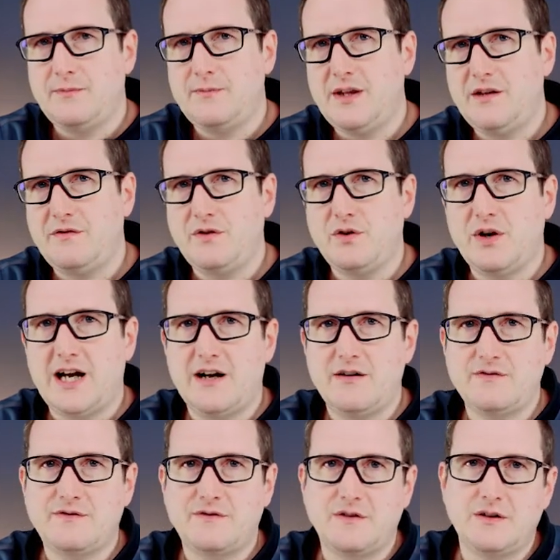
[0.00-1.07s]
If you
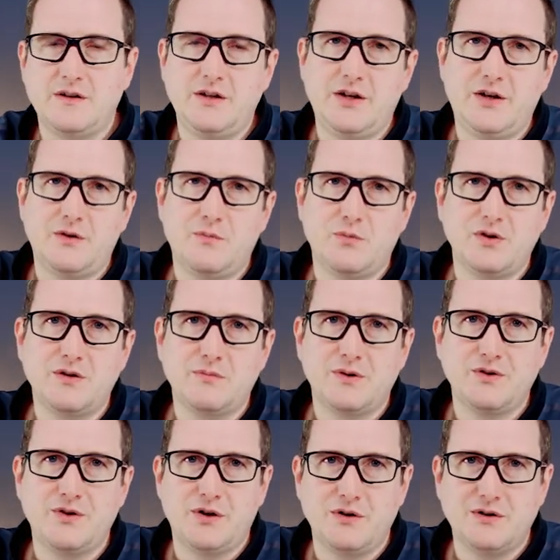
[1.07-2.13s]
have multiple
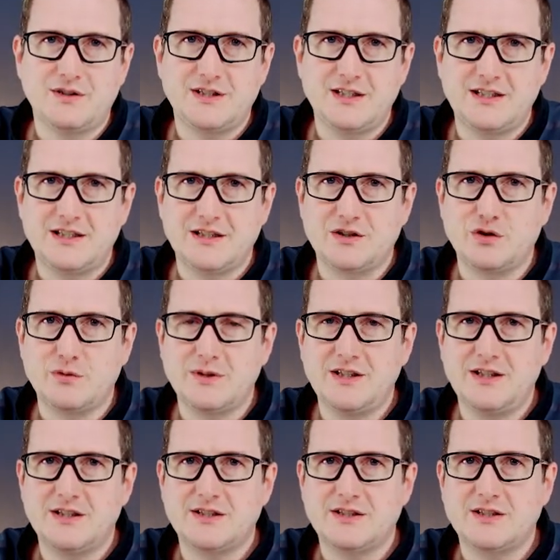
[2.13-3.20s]
nodes in a
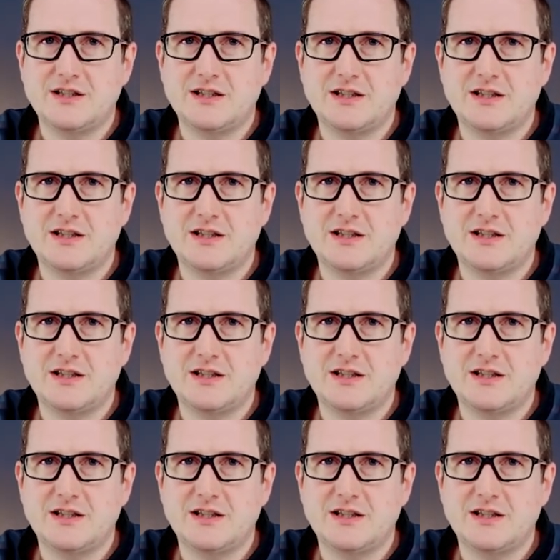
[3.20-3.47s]
Kubernetes